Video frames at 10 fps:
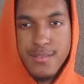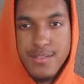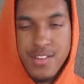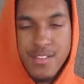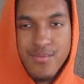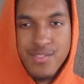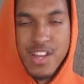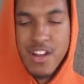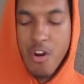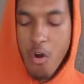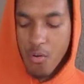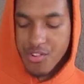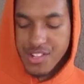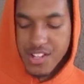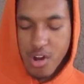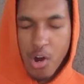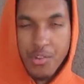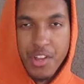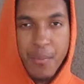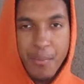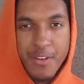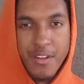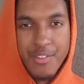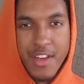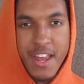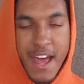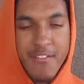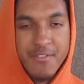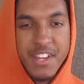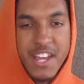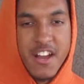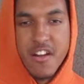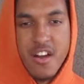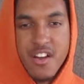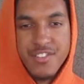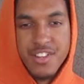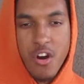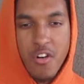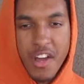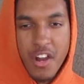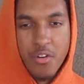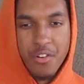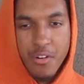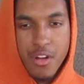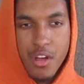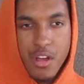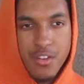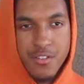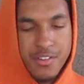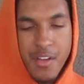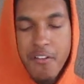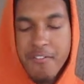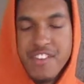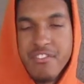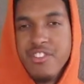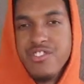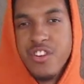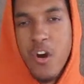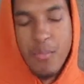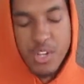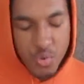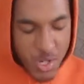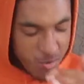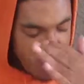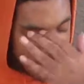She she can grow. She grows up. You know what I'm saying? Every year she gonna get older. She eventually she gonna be 21.